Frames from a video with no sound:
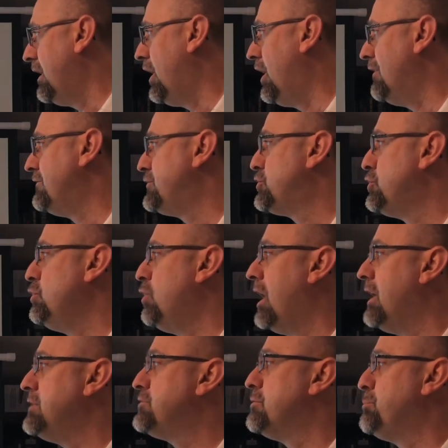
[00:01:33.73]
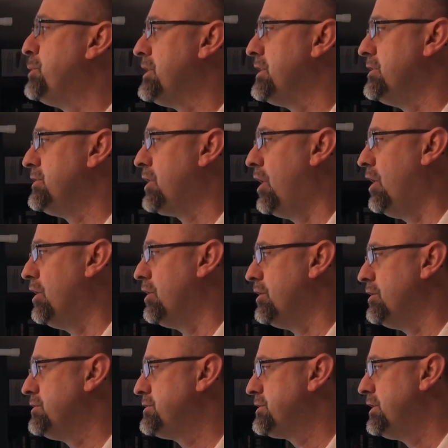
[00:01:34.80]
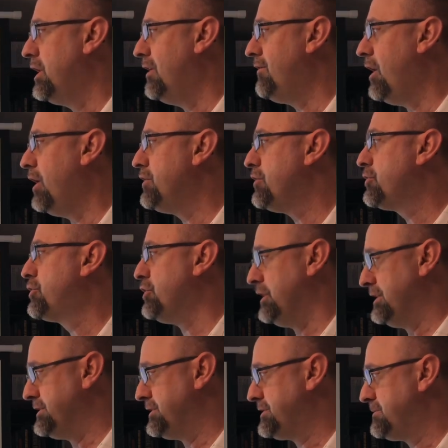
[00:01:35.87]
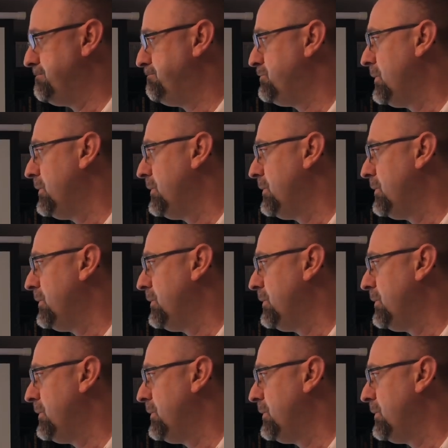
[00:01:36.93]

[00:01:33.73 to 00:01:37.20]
of $200 billion of other goods.